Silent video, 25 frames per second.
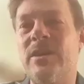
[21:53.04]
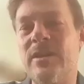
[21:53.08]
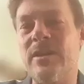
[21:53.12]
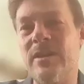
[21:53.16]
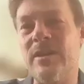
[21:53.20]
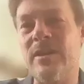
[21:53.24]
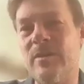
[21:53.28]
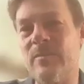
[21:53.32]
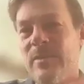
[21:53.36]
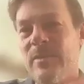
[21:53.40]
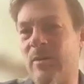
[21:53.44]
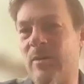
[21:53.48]

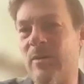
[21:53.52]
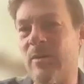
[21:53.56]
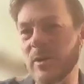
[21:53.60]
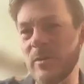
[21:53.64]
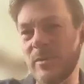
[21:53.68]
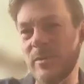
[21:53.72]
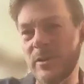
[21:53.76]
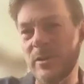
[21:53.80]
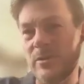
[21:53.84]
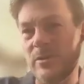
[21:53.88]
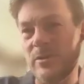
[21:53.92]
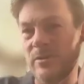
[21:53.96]
talking about
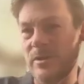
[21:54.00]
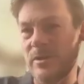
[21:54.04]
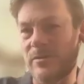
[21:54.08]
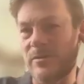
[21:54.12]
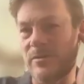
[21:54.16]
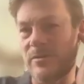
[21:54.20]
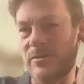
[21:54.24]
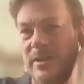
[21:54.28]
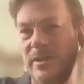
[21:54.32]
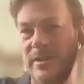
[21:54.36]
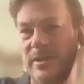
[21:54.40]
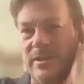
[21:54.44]
maybe two
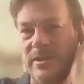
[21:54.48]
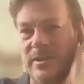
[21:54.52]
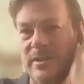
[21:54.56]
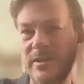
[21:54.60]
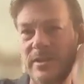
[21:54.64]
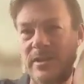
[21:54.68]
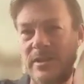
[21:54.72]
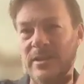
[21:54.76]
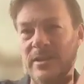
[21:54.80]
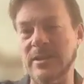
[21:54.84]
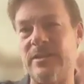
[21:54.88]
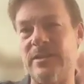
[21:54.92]
different
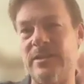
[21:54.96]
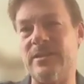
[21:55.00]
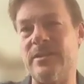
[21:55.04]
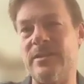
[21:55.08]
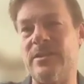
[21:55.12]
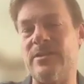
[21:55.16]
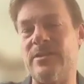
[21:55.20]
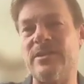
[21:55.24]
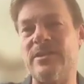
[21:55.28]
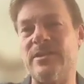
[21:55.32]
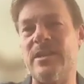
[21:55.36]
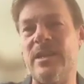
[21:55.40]
entities.
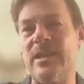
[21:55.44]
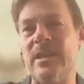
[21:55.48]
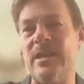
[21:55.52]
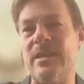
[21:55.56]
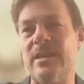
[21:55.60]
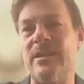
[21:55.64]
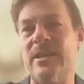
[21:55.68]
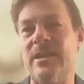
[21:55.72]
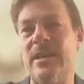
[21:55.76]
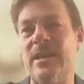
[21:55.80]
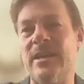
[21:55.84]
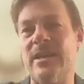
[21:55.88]
There's
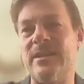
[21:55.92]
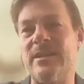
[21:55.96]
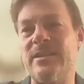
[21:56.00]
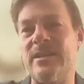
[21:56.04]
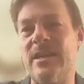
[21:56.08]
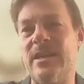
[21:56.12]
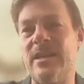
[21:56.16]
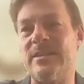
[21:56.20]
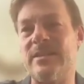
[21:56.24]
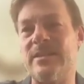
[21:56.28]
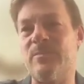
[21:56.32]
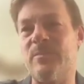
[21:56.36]
the
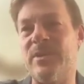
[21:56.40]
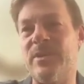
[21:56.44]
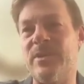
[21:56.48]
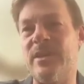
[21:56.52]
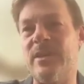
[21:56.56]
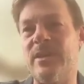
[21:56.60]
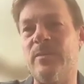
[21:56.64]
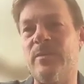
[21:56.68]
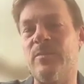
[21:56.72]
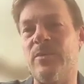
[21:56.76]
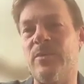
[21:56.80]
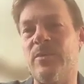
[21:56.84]

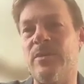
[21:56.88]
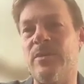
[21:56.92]
SSP